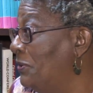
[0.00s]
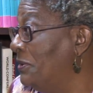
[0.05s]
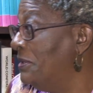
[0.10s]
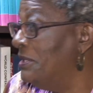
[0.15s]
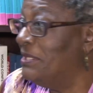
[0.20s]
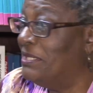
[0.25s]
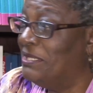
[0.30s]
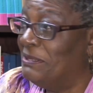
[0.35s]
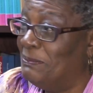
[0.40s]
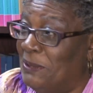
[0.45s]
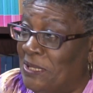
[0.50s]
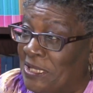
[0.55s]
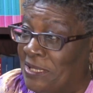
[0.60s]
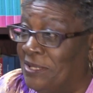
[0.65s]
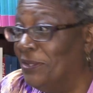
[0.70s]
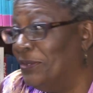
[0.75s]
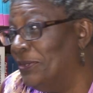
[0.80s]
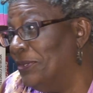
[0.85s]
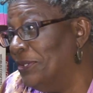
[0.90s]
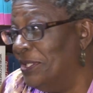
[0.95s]
couldn't
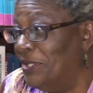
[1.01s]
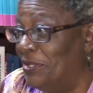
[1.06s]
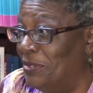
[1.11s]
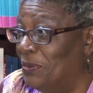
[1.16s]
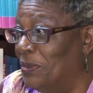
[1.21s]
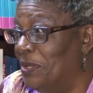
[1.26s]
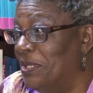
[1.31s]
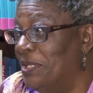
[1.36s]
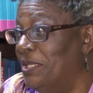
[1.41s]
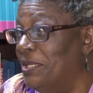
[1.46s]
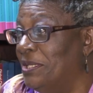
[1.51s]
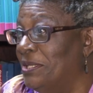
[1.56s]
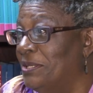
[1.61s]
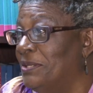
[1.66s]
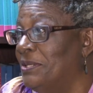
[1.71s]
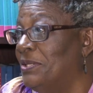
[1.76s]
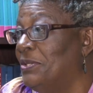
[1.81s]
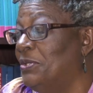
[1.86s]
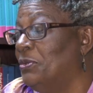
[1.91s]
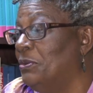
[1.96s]
speak according to what he
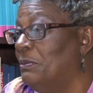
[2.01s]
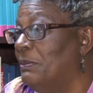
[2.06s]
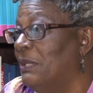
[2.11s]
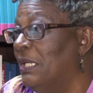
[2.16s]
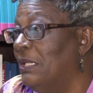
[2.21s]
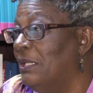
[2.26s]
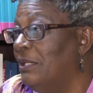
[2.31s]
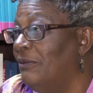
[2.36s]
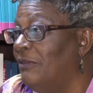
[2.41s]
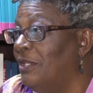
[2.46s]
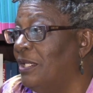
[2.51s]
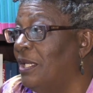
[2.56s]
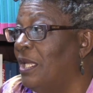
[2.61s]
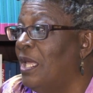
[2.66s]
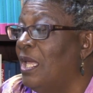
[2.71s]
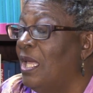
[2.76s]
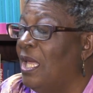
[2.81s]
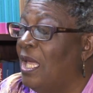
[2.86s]
understood by living.